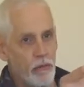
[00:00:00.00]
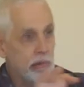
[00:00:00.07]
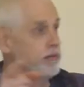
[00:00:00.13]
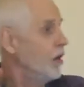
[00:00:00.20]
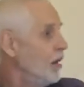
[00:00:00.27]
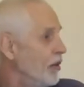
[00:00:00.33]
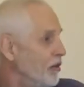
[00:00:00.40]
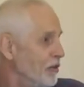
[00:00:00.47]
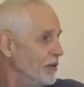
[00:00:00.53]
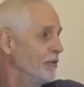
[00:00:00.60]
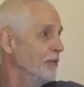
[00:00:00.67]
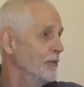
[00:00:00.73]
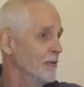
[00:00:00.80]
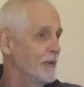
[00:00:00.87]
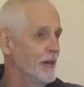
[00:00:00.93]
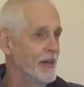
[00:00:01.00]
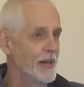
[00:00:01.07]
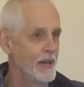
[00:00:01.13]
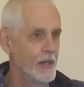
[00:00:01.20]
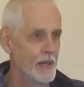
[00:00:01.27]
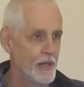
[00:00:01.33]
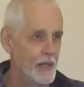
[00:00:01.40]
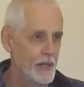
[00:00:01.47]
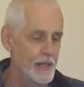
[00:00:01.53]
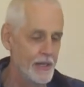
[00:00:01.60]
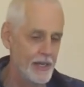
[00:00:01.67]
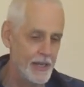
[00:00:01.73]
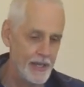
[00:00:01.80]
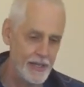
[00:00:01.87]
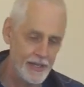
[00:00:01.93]
Whoa.
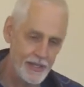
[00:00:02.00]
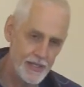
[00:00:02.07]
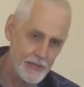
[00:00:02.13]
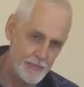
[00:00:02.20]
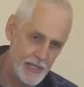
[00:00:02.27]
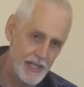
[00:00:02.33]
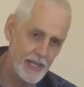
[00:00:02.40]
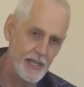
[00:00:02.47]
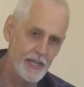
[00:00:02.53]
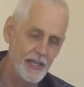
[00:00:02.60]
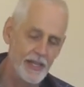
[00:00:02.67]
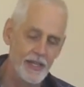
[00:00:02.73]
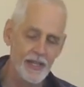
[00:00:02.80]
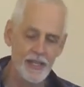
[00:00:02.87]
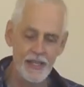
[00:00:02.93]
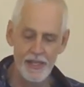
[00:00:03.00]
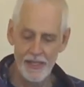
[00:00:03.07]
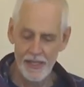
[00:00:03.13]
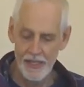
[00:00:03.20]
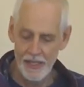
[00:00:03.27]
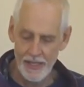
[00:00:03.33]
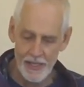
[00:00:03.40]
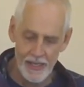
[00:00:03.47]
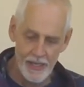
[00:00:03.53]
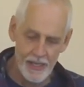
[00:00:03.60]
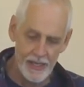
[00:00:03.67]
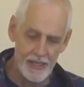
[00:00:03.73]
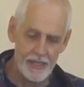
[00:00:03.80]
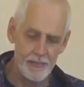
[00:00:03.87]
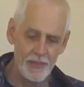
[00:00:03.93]
Yeah, it's me.
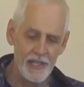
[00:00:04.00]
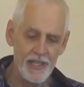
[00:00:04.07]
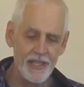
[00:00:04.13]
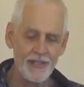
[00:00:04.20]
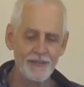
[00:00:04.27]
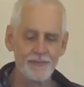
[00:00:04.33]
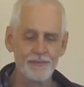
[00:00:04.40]
It's me.